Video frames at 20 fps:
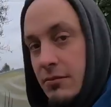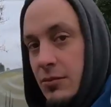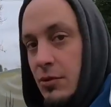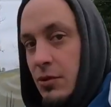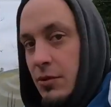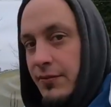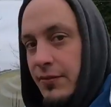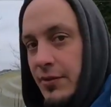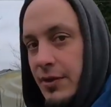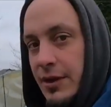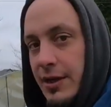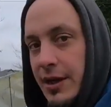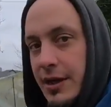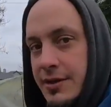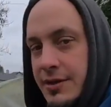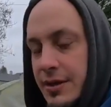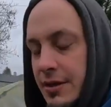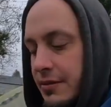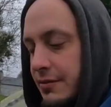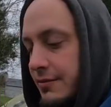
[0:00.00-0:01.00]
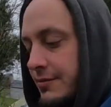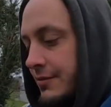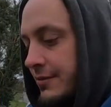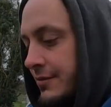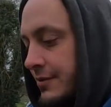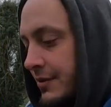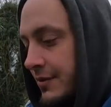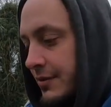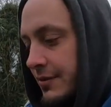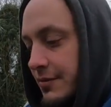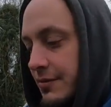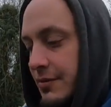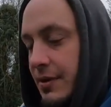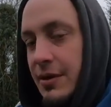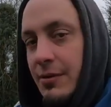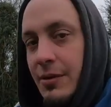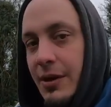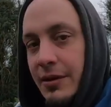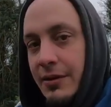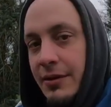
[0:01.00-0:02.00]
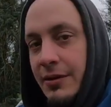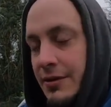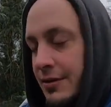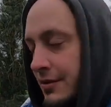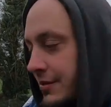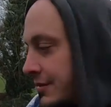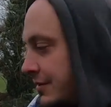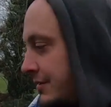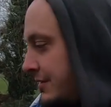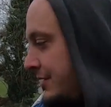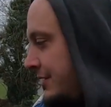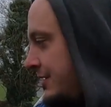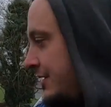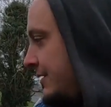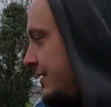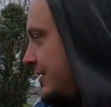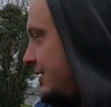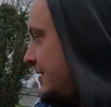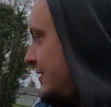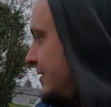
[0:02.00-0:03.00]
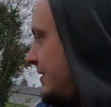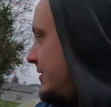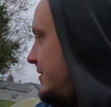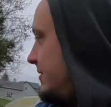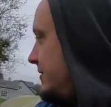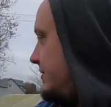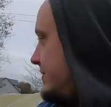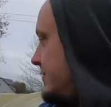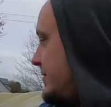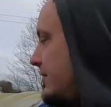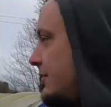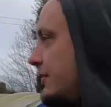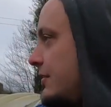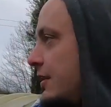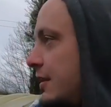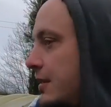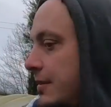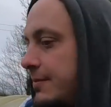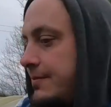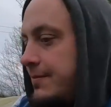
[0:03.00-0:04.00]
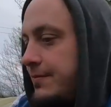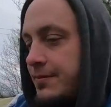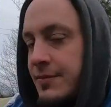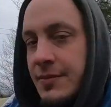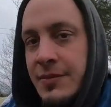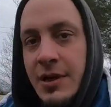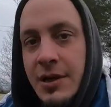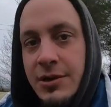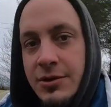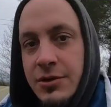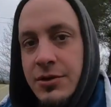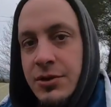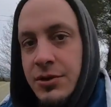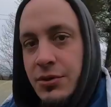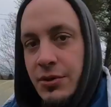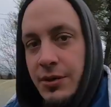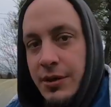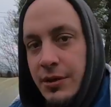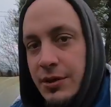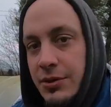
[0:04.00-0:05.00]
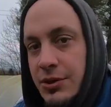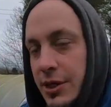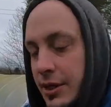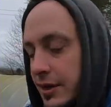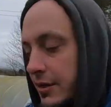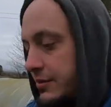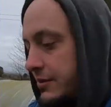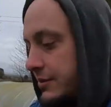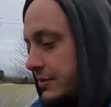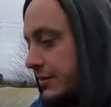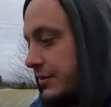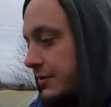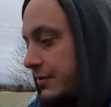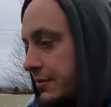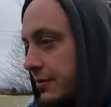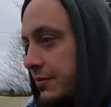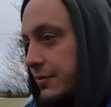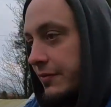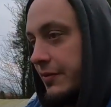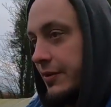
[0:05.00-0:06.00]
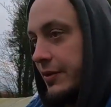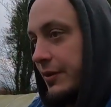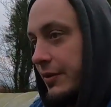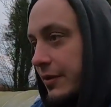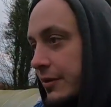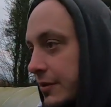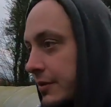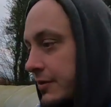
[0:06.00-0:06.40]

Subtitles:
hopefully next year in 21. So I'll just show you the chickens over here.